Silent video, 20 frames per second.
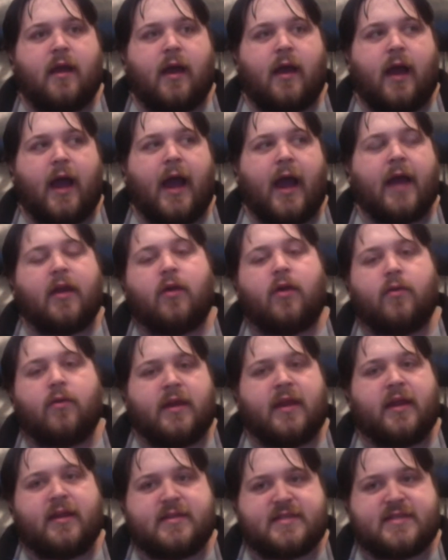I don't
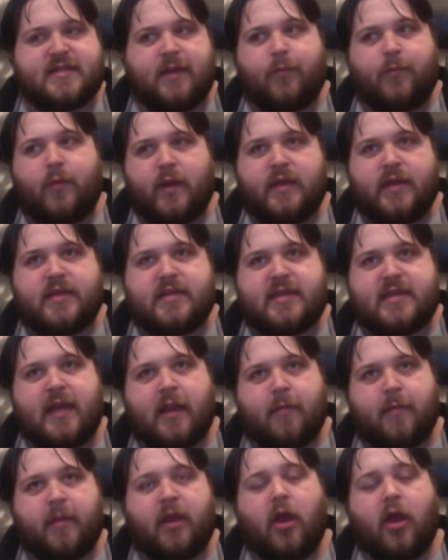need someone
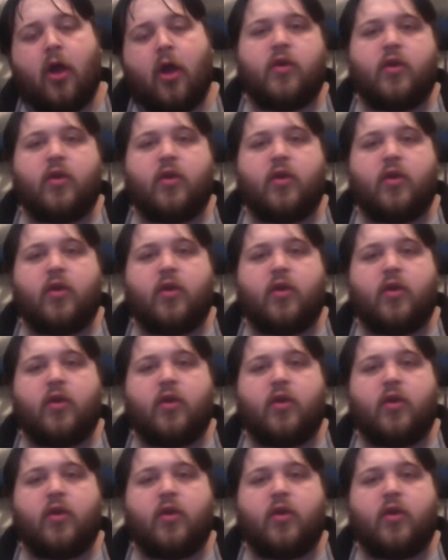telling me, oh,